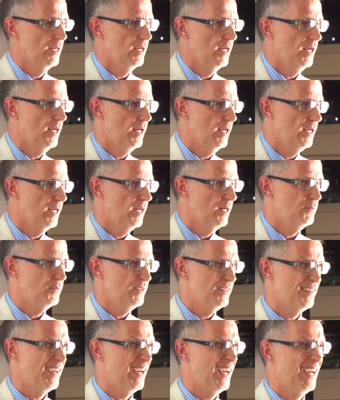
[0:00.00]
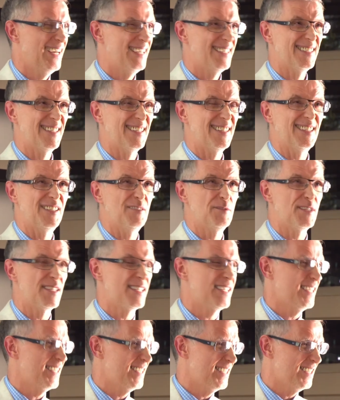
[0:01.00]
And we've had, I think it was
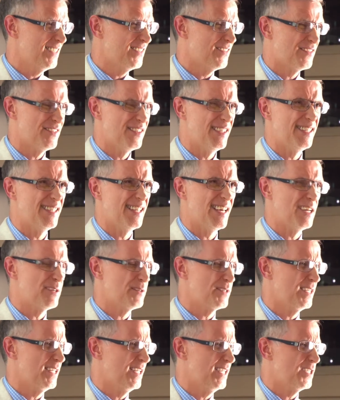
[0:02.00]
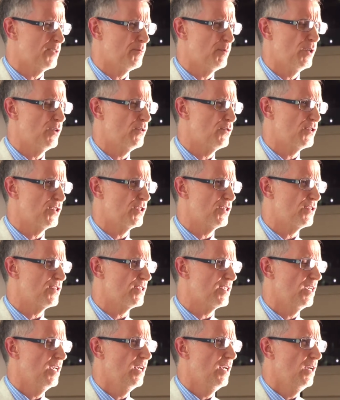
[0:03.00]
63,000 exposures.